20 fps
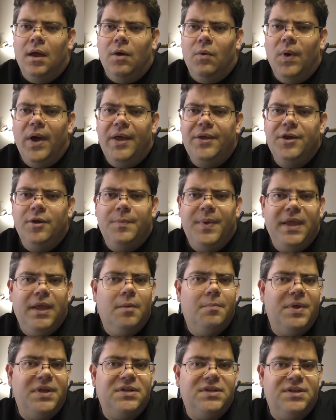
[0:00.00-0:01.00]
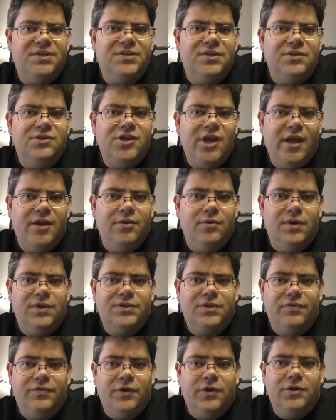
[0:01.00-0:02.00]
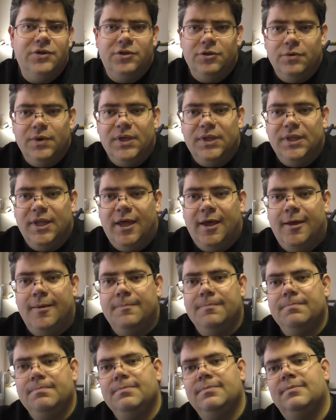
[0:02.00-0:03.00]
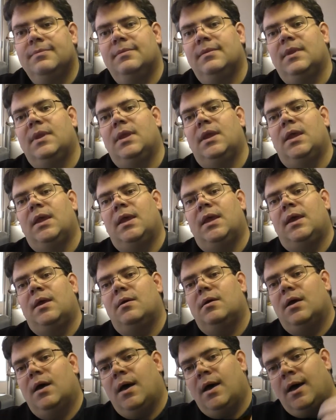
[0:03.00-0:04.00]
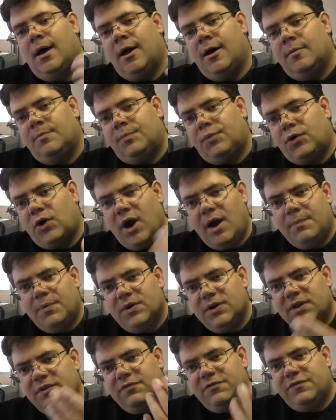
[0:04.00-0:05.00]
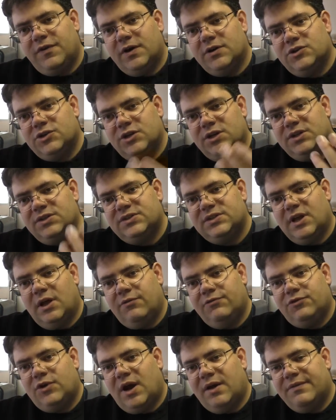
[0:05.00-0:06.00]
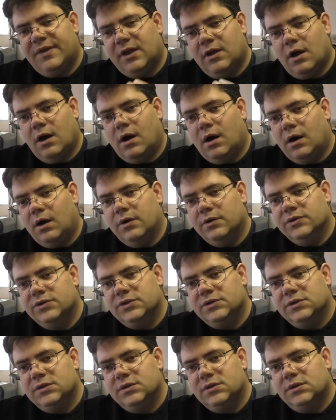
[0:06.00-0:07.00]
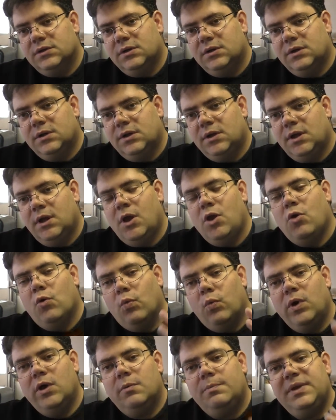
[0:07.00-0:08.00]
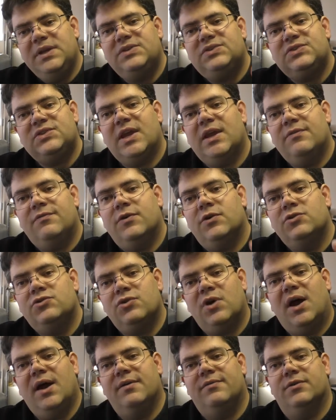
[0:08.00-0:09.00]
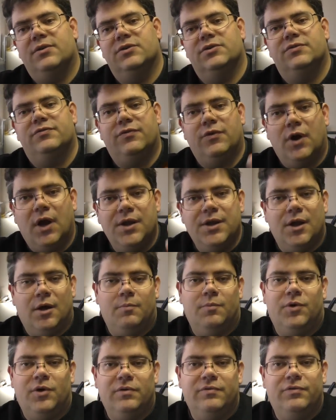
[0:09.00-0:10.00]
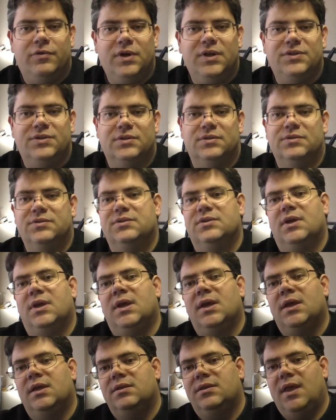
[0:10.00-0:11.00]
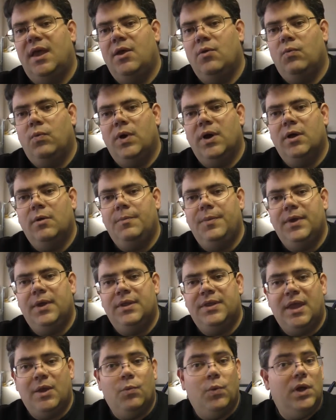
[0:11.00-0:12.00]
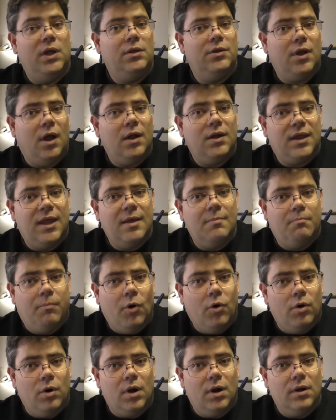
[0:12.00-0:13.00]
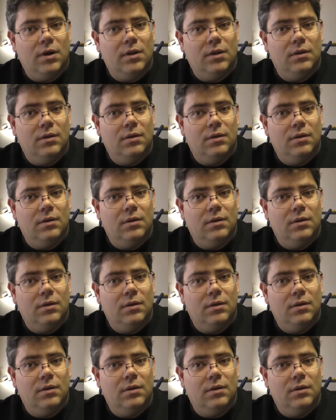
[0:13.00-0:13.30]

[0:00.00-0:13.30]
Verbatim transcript: well, you're being a bit disingenuous if you're doing that. Uh, properly functioning self driving cars will be safer drivers for a number of reasons. They will, be, they will not get bored.